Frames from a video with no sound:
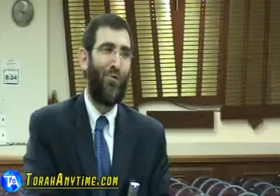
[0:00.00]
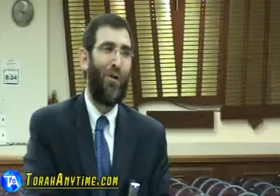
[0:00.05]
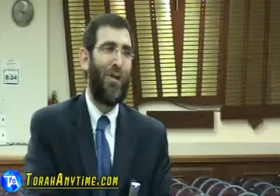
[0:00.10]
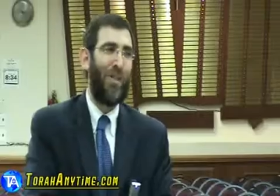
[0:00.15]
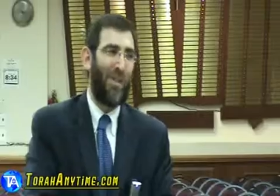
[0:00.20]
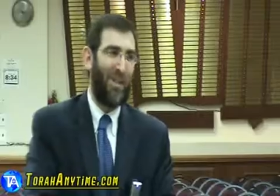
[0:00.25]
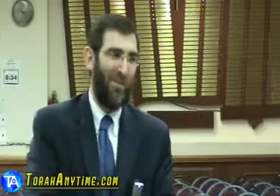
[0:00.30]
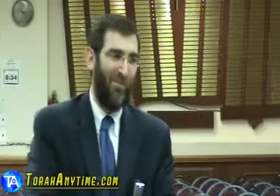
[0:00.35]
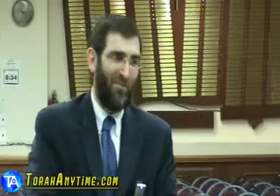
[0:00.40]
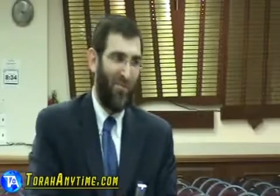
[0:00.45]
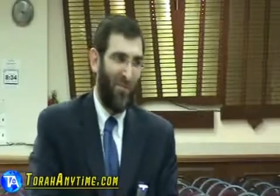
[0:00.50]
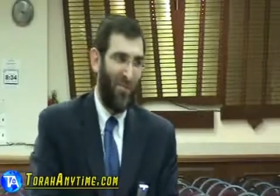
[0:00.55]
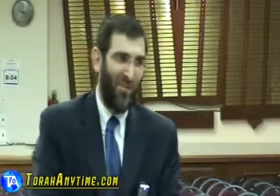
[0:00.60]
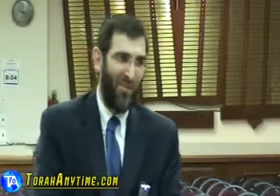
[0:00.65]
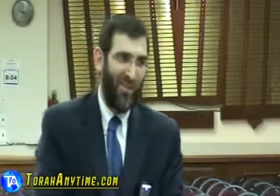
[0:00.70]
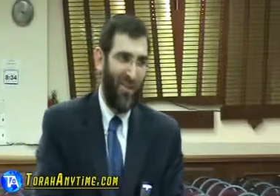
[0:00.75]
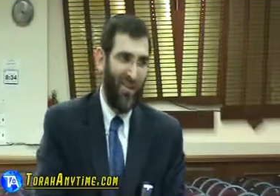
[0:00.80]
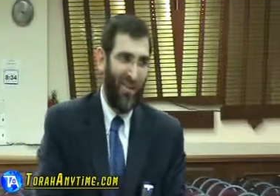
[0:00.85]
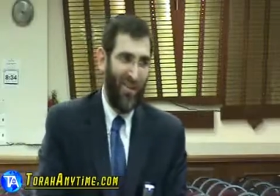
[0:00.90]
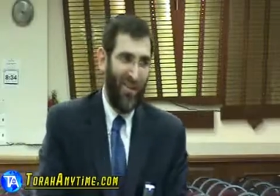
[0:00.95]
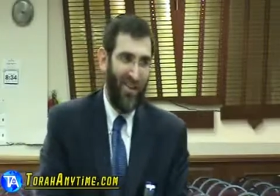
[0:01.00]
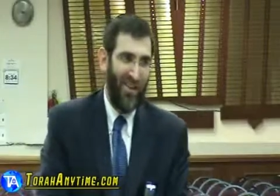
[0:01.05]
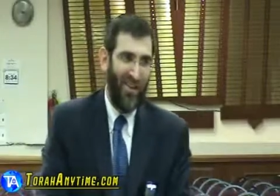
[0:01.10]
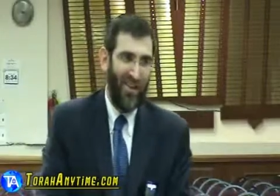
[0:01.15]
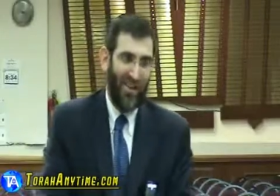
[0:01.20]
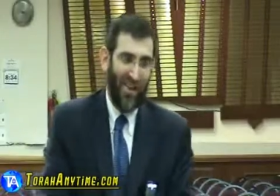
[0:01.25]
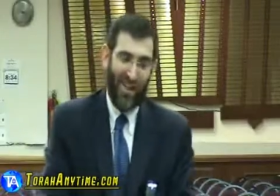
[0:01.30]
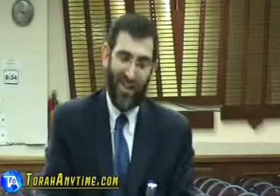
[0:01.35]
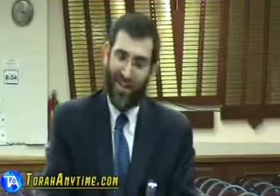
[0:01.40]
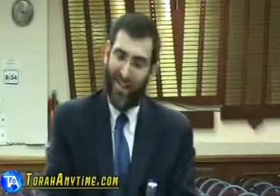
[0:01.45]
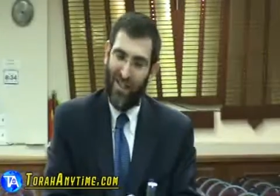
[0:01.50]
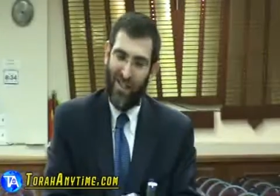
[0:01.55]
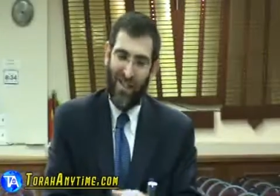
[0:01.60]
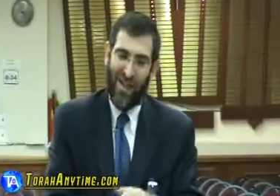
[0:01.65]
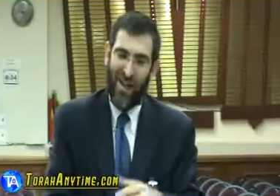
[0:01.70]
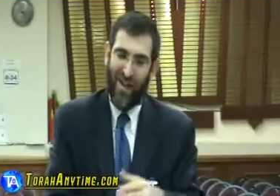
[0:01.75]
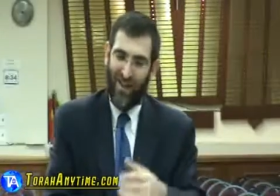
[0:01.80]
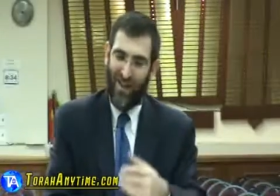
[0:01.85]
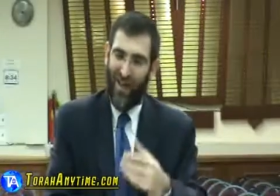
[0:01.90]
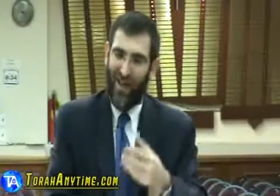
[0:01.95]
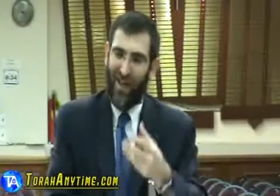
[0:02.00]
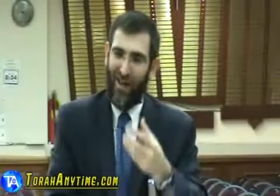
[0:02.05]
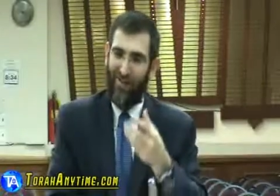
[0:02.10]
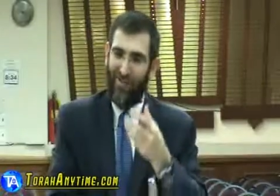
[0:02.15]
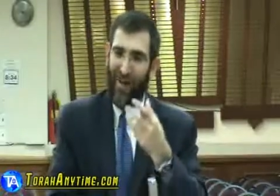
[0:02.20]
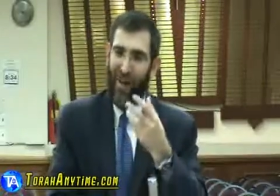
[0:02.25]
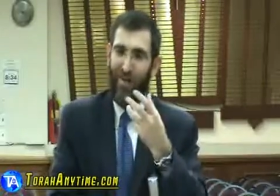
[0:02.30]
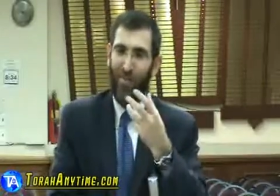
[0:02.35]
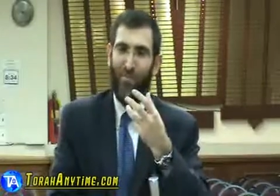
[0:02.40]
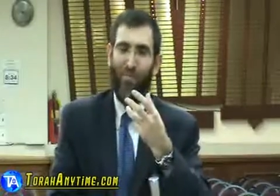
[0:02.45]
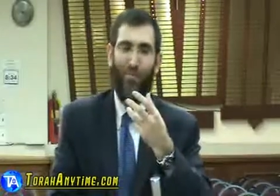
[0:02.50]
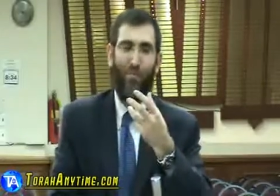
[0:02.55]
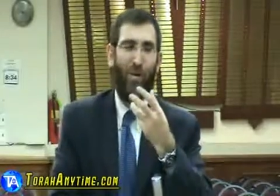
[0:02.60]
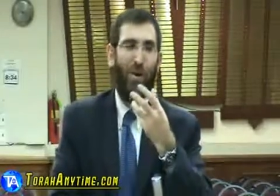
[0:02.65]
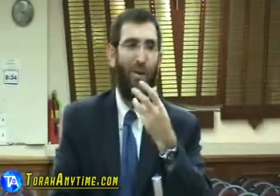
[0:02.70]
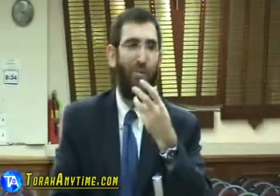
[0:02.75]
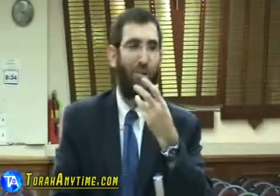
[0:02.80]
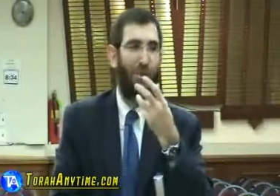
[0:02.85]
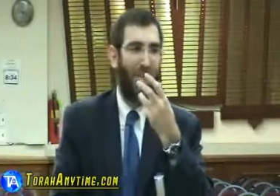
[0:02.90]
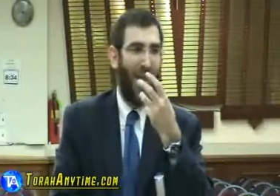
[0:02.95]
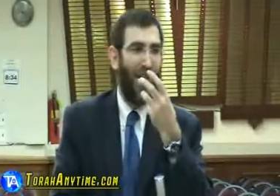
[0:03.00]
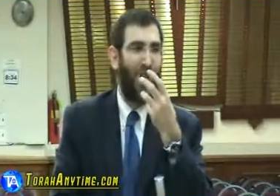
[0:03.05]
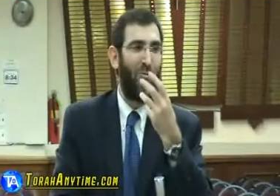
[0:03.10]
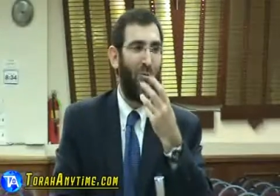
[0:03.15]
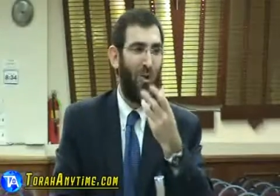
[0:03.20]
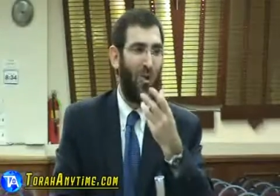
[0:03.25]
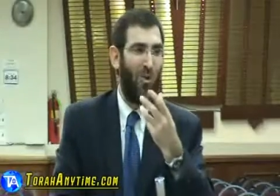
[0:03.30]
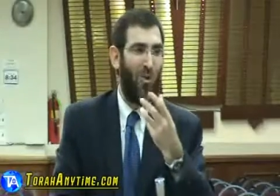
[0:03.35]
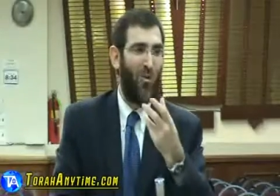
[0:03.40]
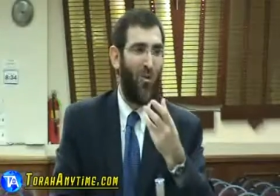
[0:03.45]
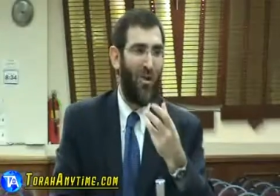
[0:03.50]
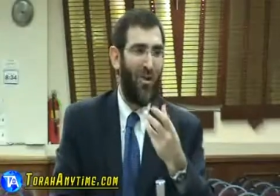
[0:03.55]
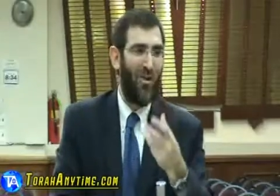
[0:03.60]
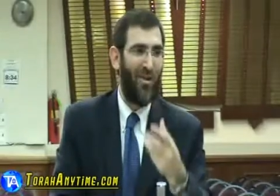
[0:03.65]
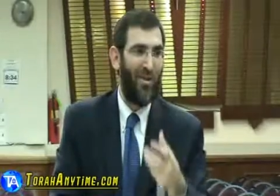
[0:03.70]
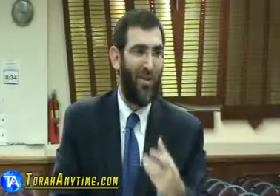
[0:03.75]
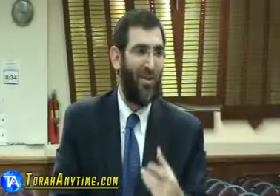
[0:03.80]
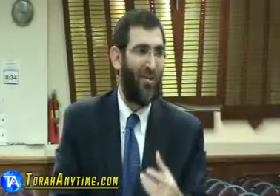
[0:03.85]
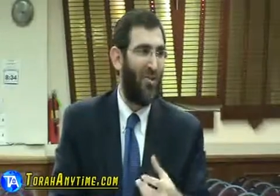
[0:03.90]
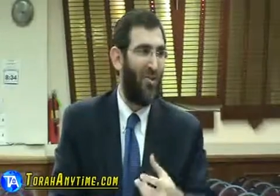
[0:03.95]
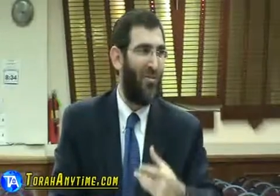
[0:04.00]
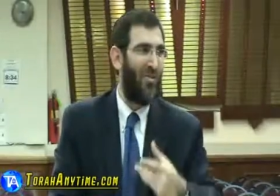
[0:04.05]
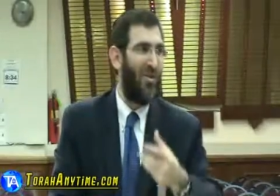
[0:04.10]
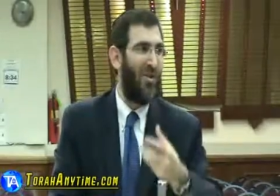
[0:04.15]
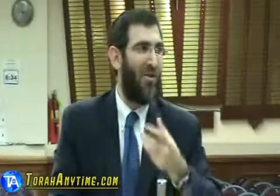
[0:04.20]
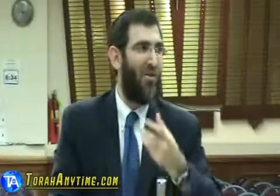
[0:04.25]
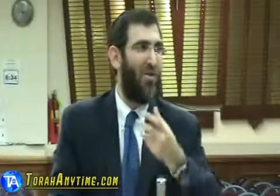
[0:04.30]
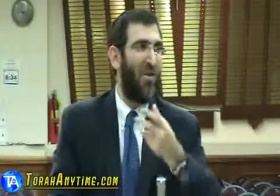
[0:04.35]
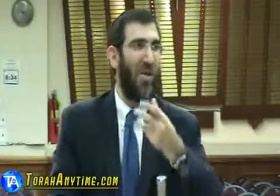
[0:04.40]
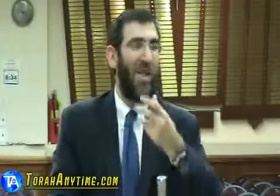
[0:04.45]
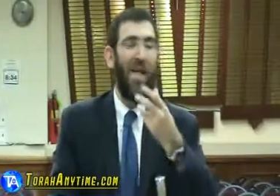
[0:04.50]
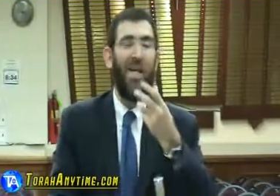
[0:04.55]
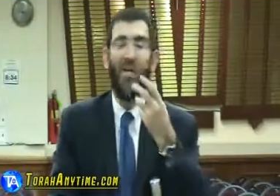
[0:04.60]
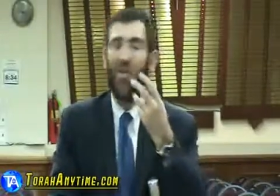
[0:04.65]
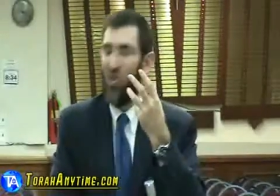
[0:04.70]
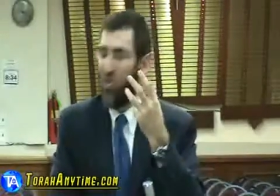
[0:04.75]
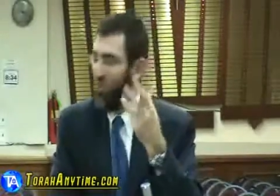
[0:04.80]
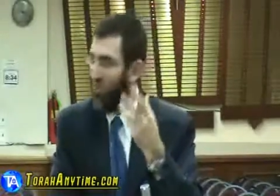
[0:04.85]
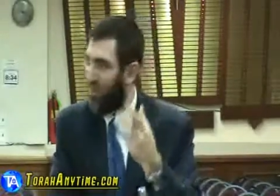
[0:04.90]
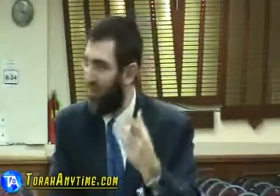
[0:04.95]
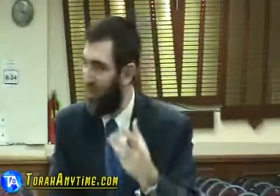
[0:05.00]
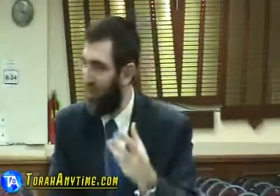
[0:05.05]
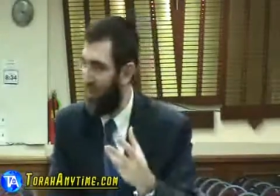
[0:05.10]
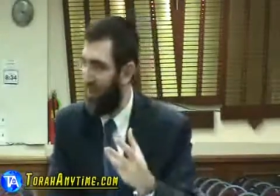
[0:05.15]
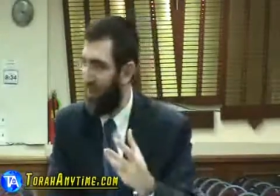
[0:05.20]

he's praising him. It sounds like he's saying that I'm I'm very upset with you. There should be no more like you.